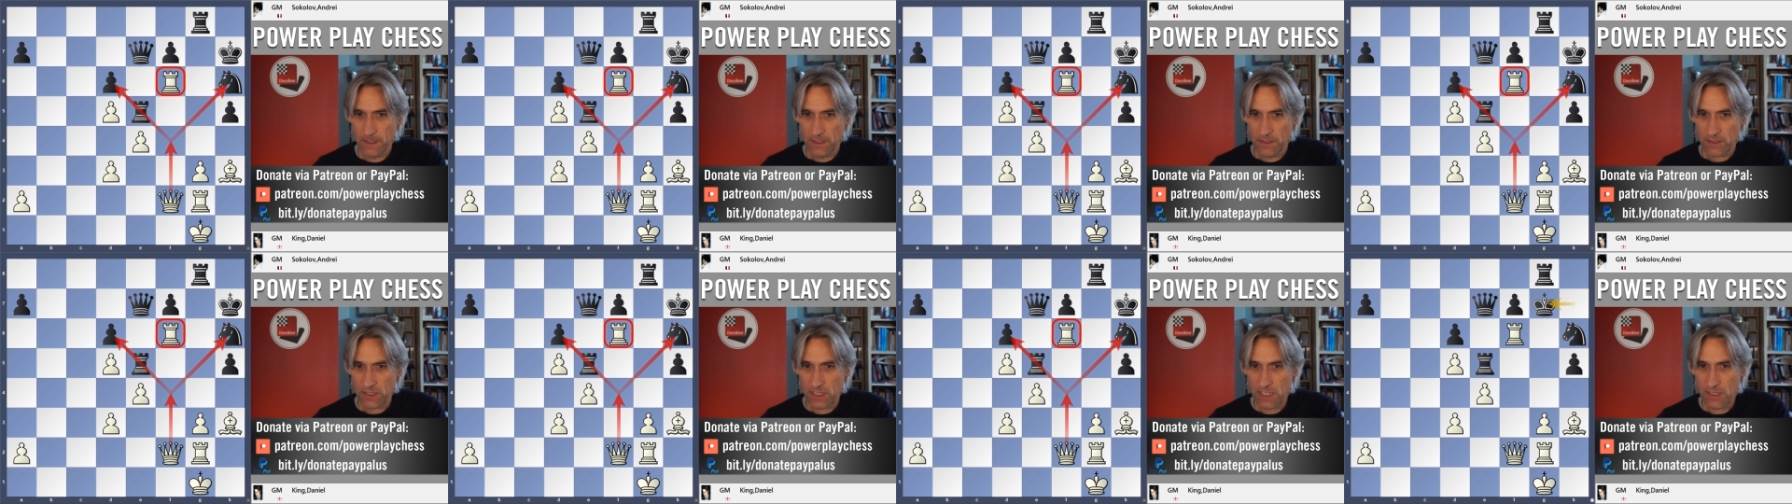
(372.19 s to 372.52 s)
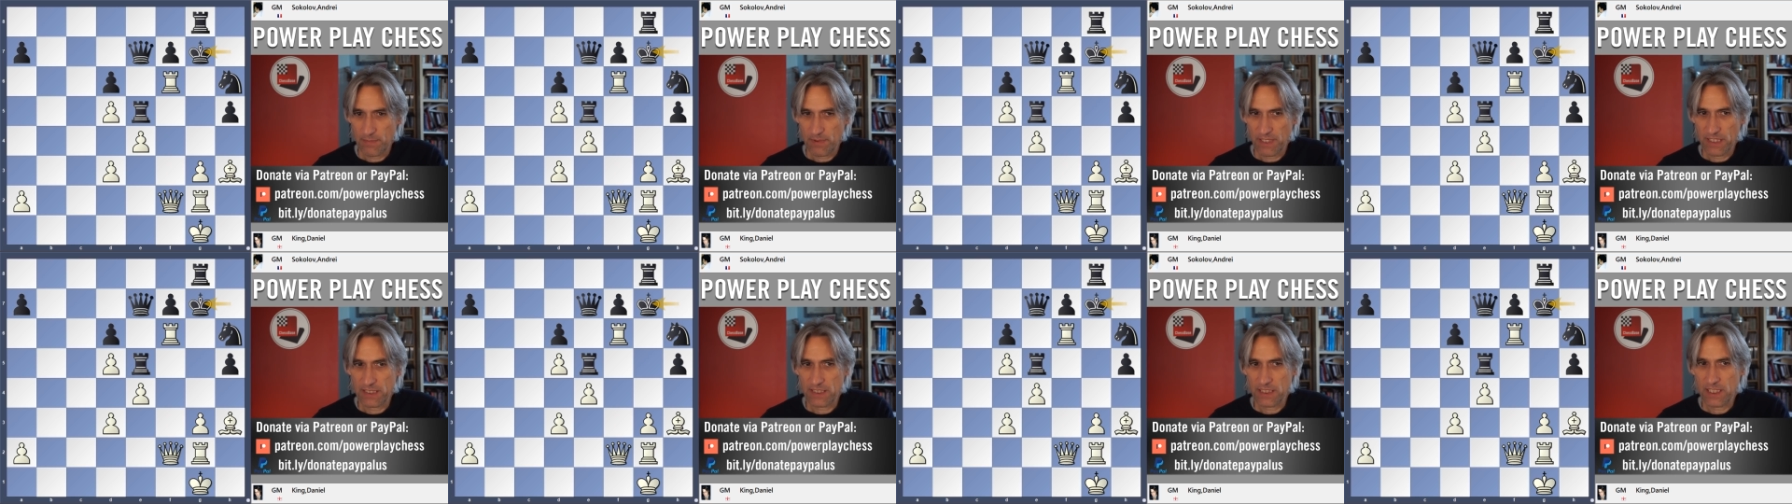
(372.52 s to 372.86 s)
So he
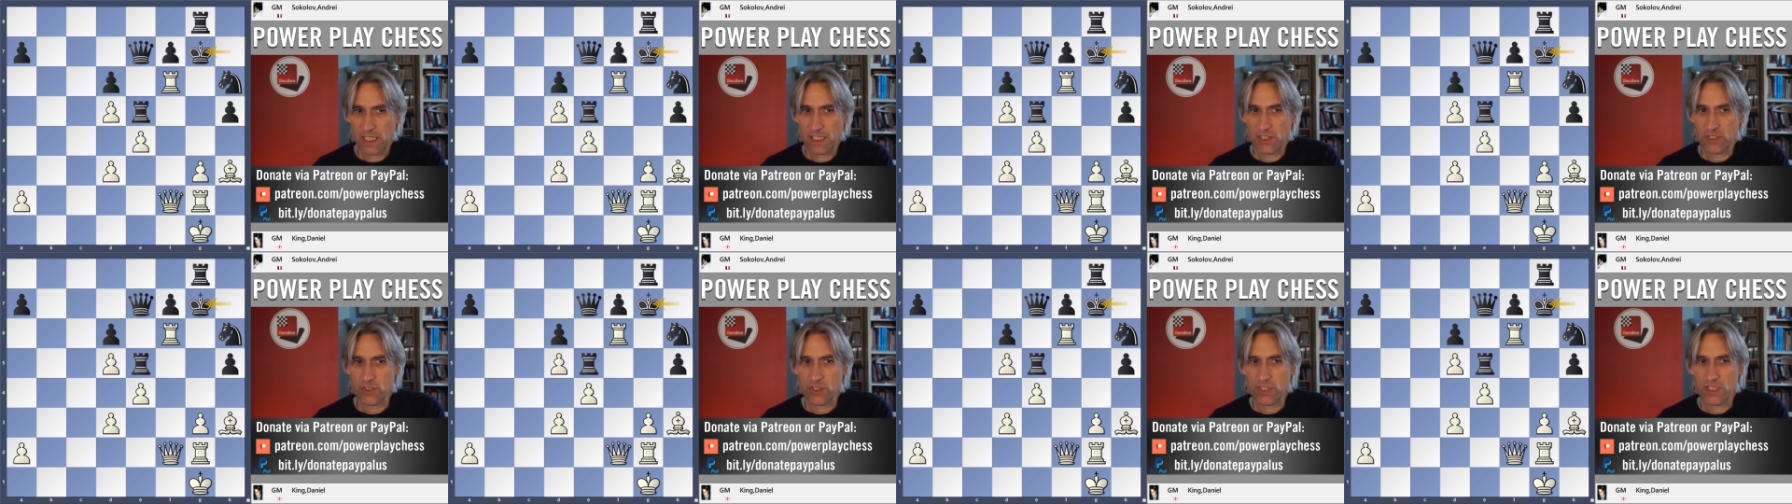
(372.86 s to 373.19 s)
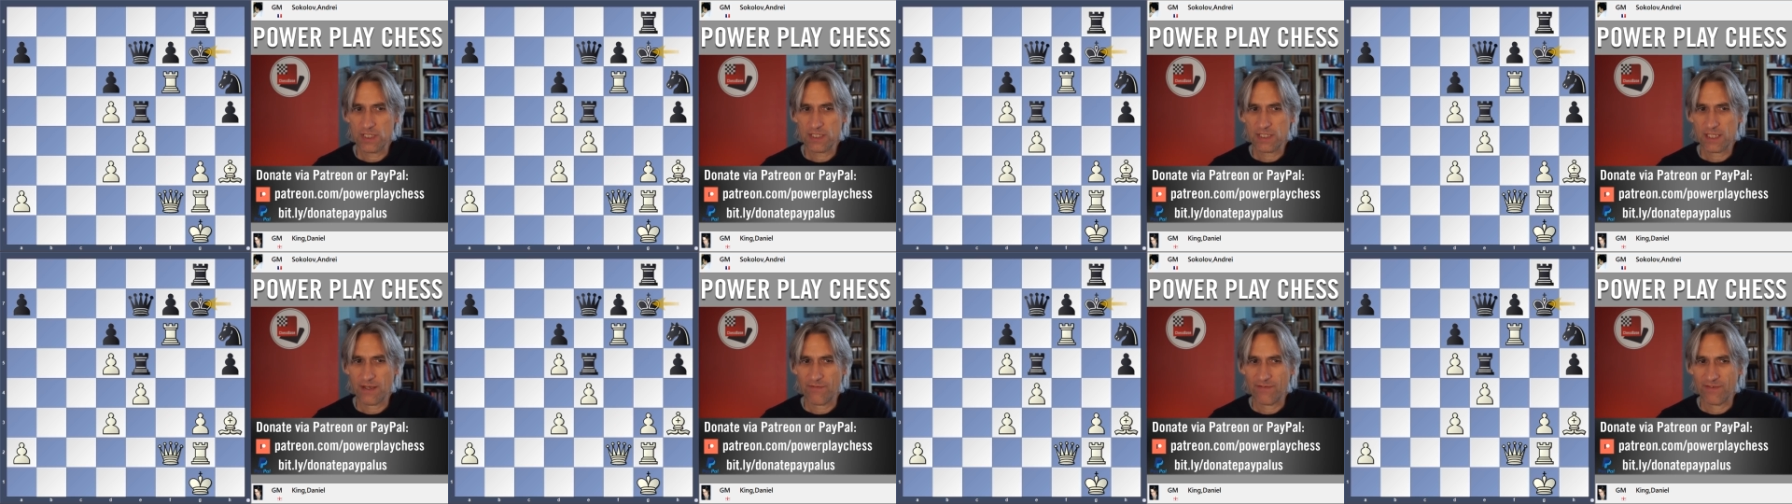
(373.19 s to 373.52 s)
played king
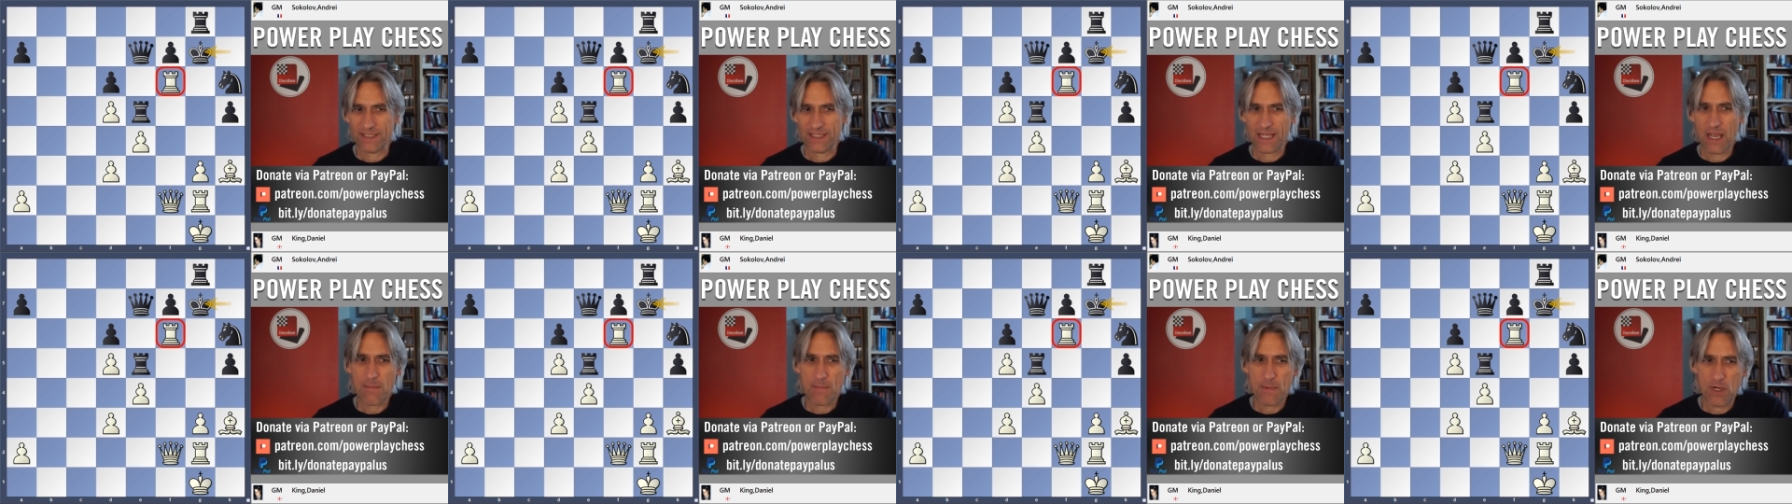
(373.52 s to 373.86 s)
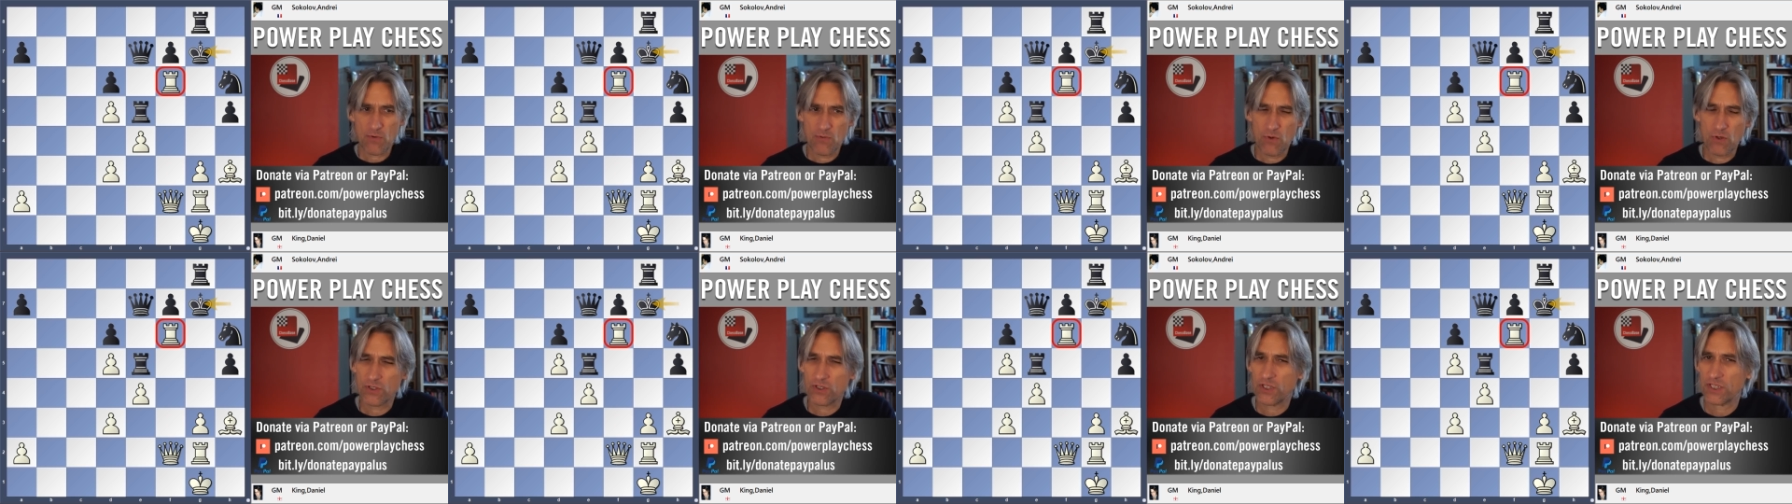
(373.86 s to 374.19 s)
g7. Now my
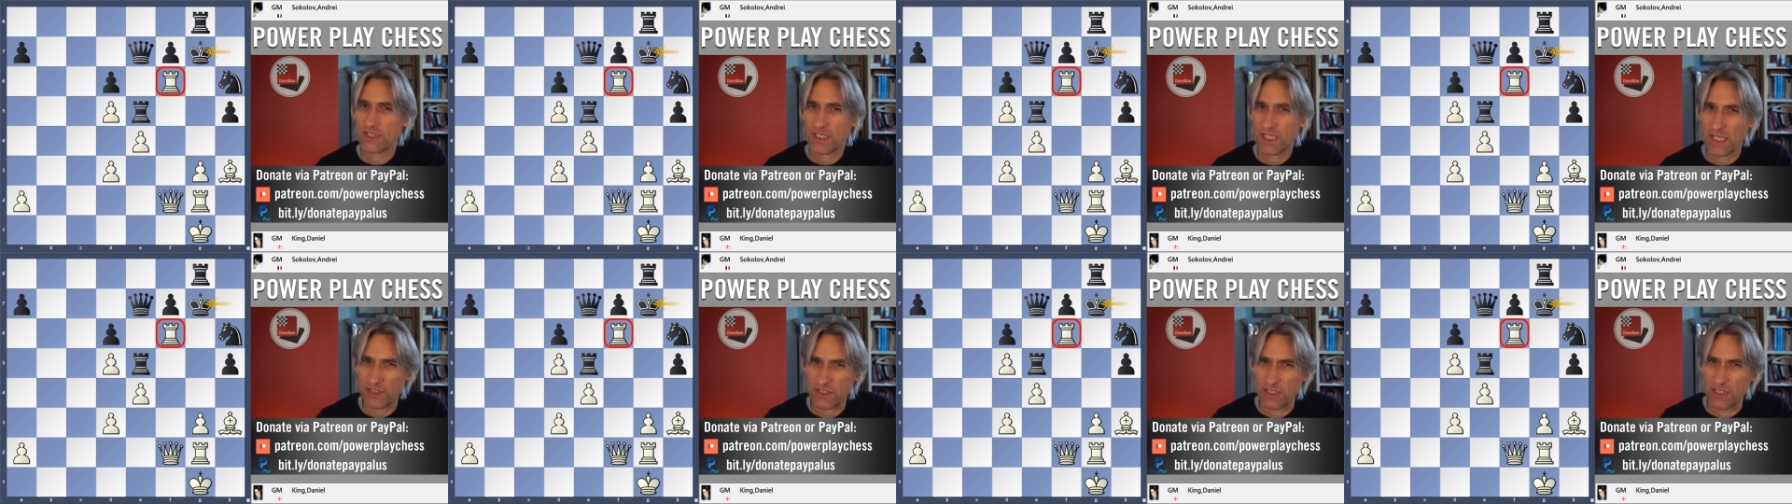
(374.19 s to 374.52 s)
rook just had